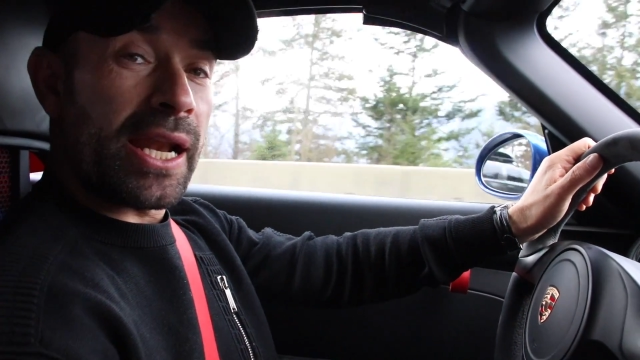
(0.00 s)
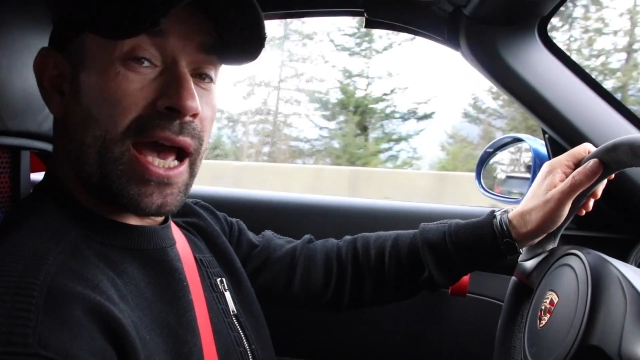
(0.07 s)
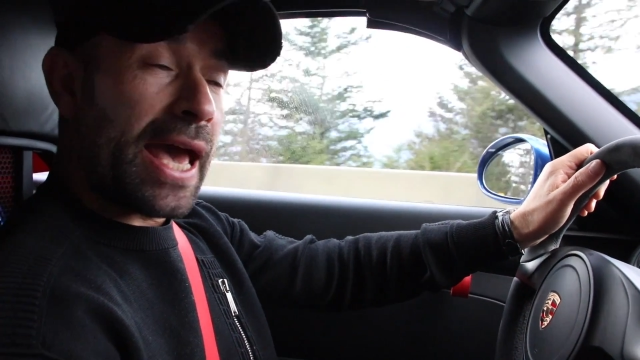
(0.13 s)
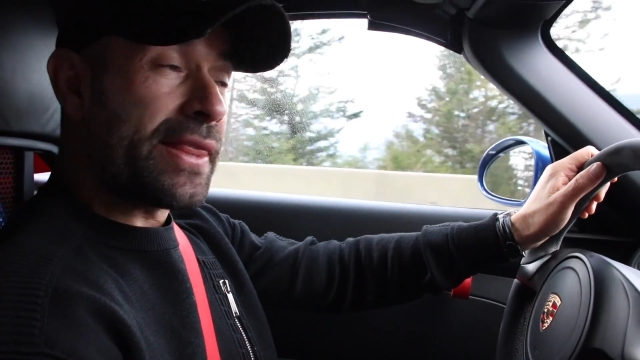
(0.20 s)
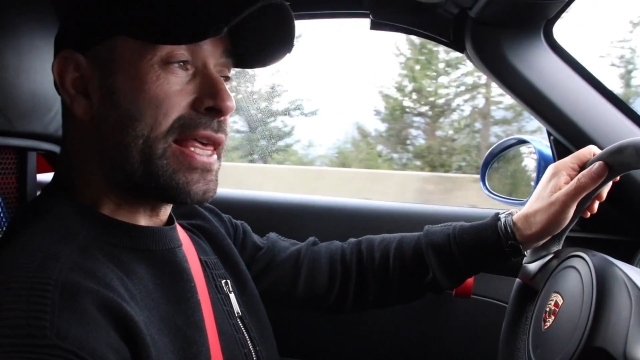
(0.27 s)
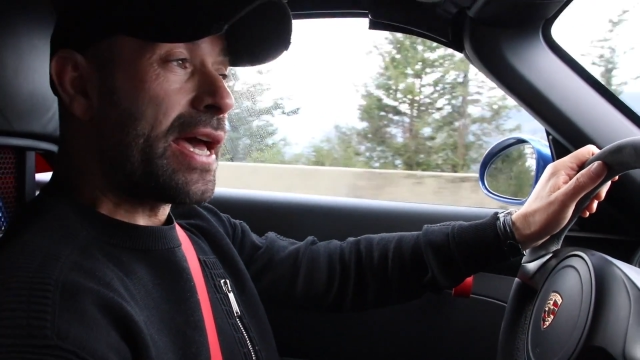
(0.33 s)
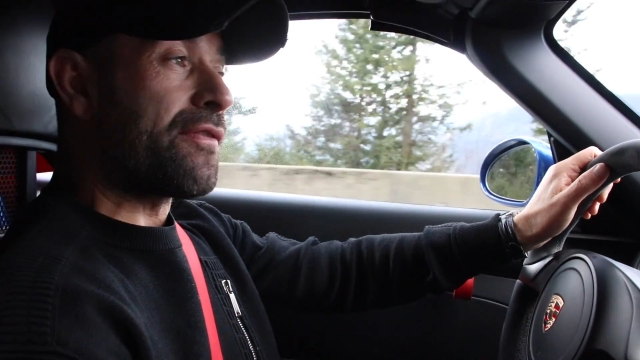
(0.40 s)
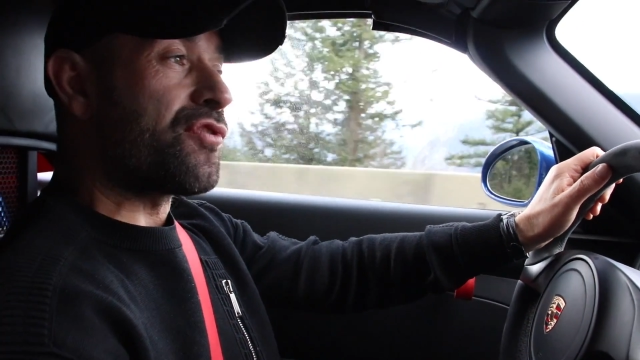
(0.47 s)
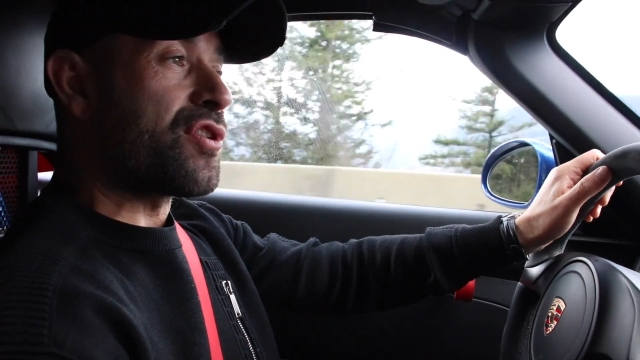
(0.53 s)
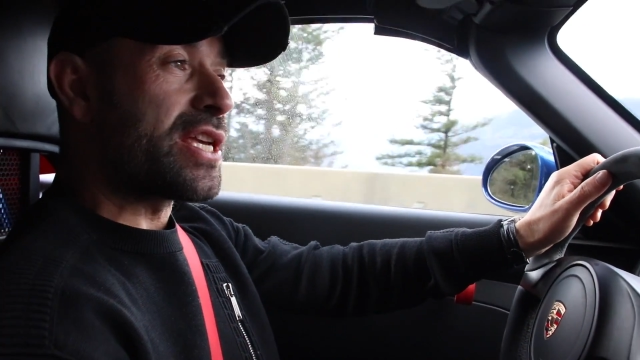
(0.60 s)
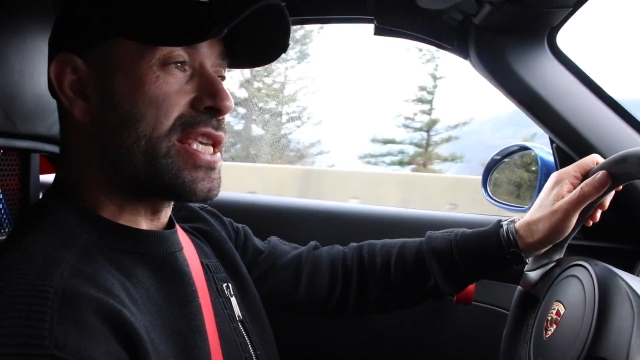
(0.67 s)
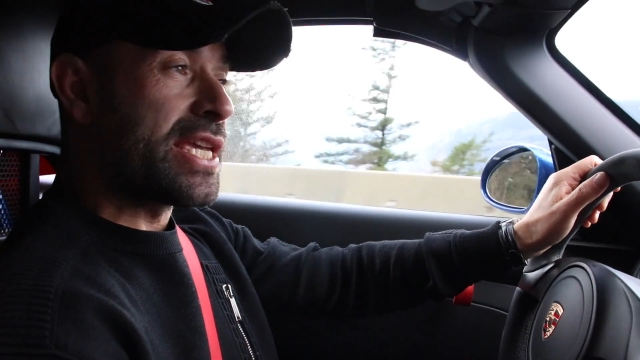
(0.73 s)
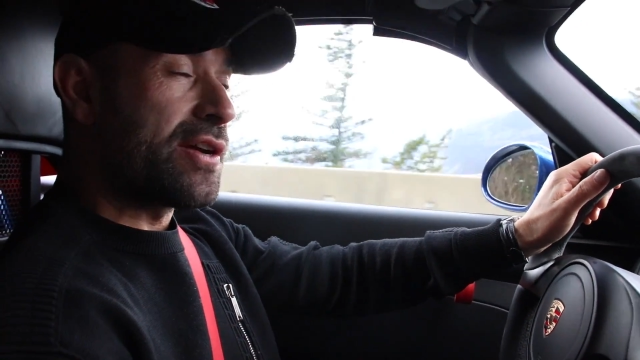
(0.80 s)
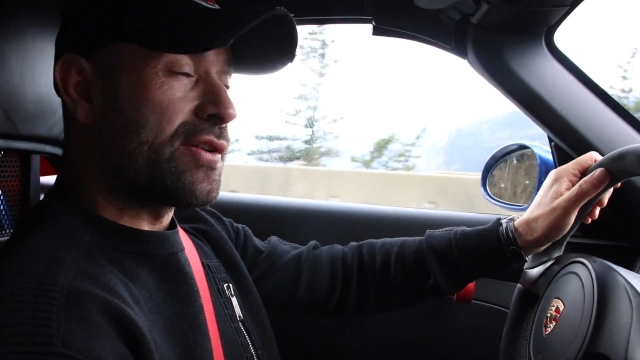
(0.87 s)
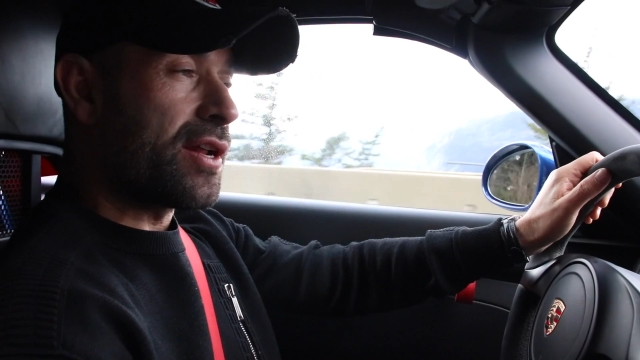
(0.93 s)
I had that for a
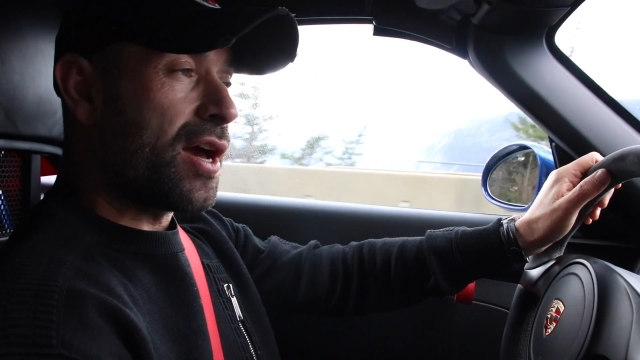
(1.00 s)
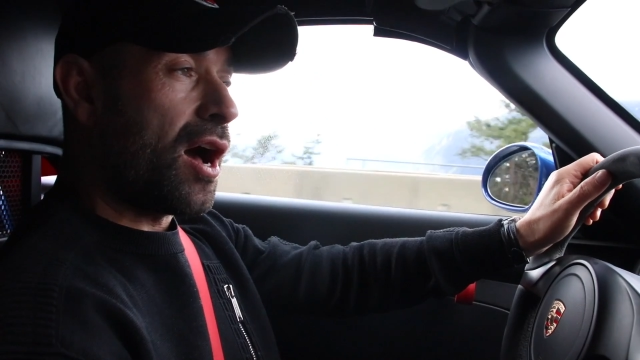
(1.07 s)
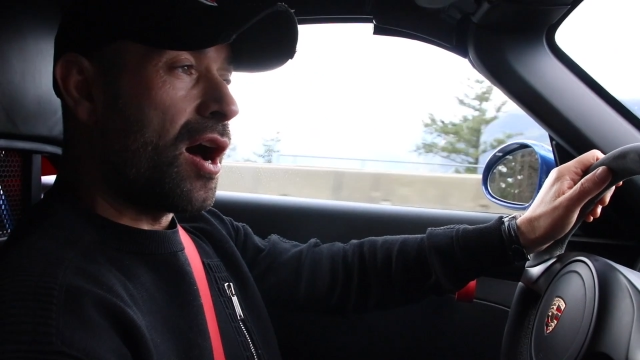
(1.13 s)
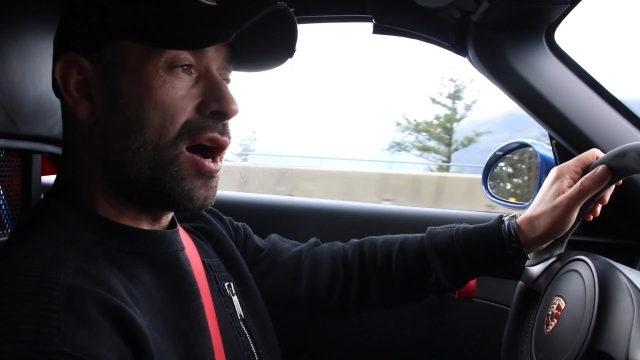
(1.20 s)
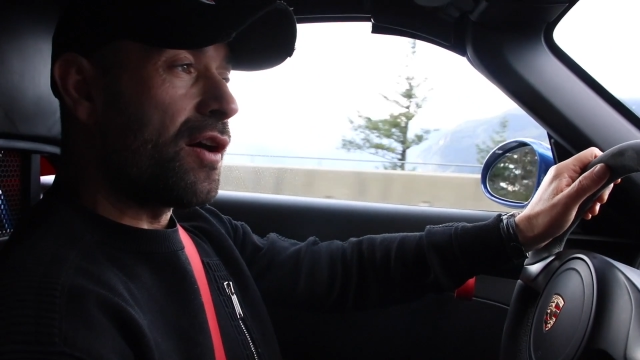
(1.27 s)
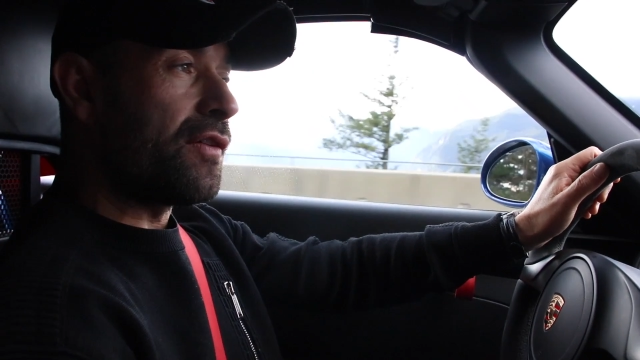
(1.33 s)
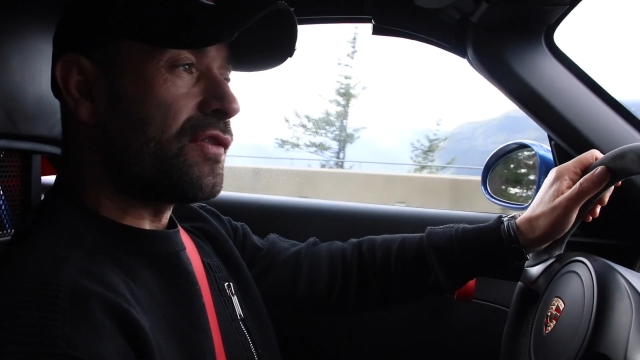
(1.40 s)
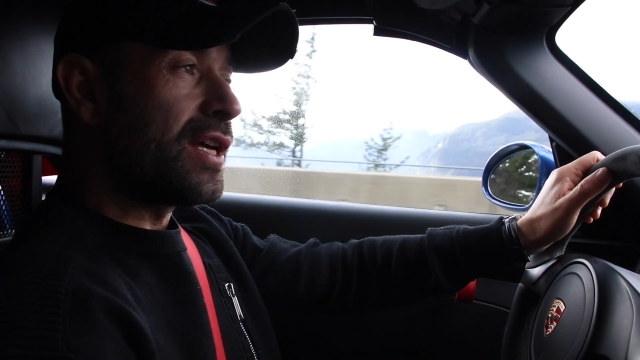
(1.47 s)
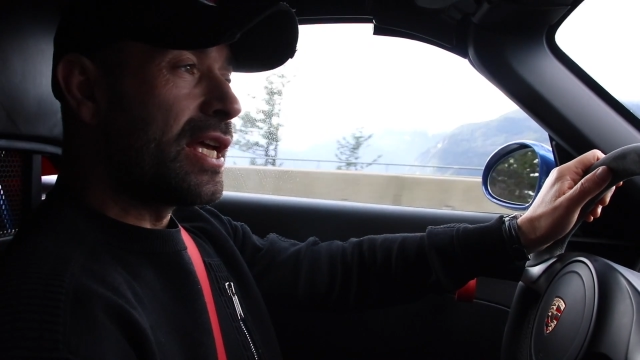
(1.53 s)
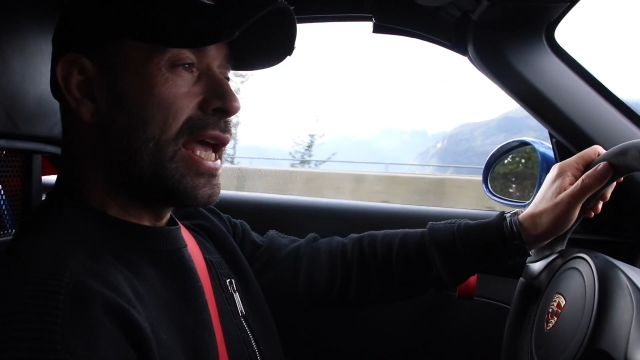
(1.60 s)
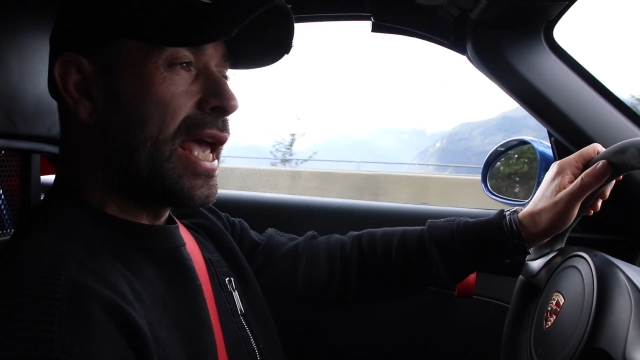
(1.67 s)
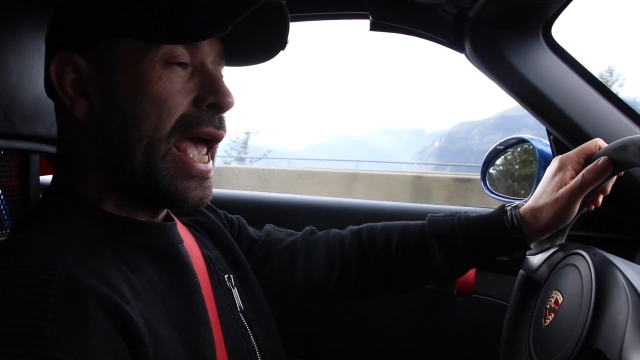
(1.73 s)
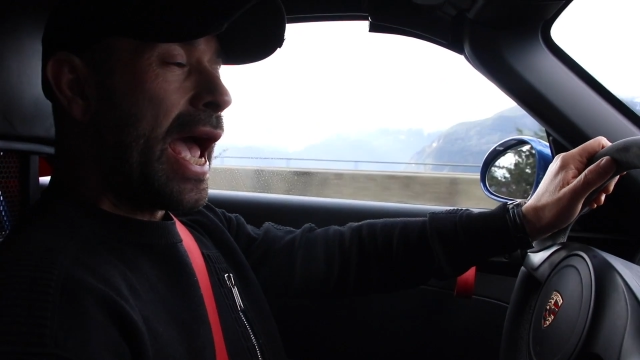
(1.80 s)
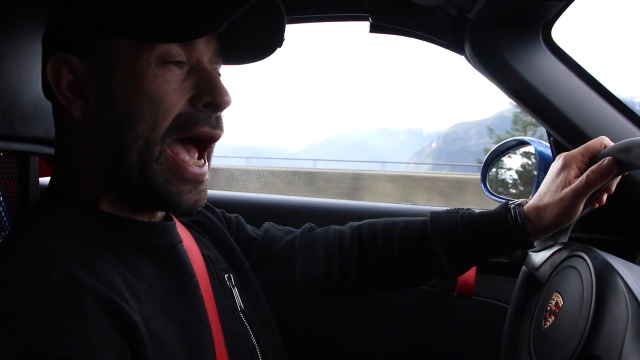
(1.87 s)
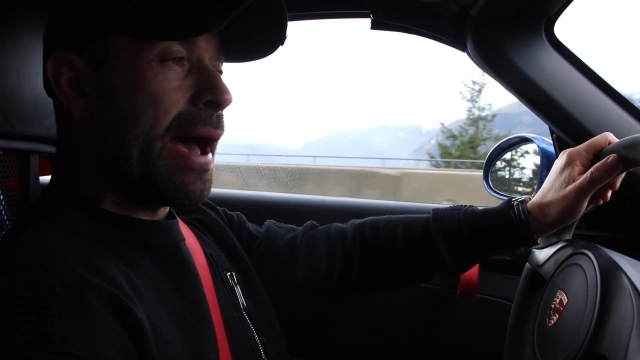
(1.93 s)
year and a half,
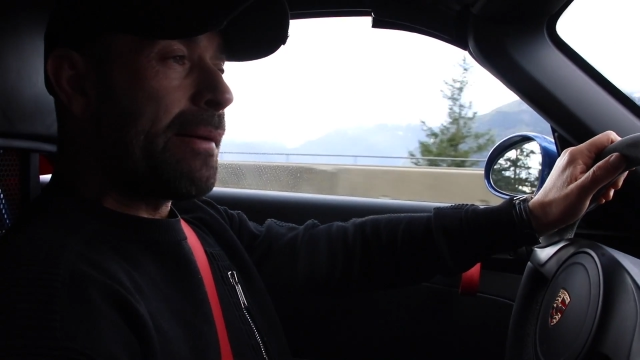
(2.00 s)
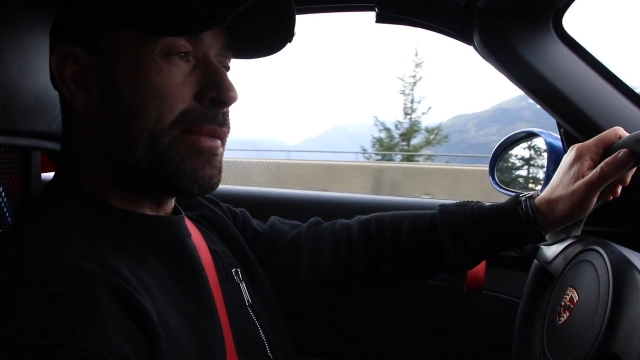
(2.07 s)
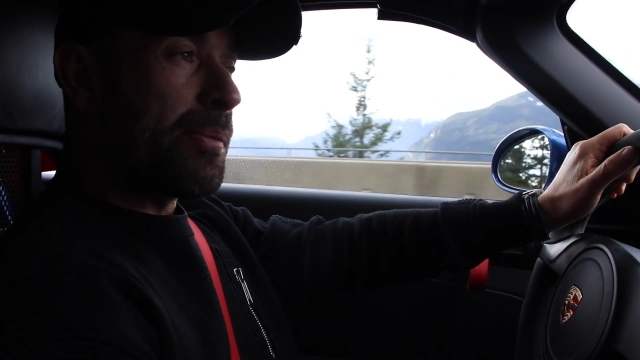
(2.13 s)
and my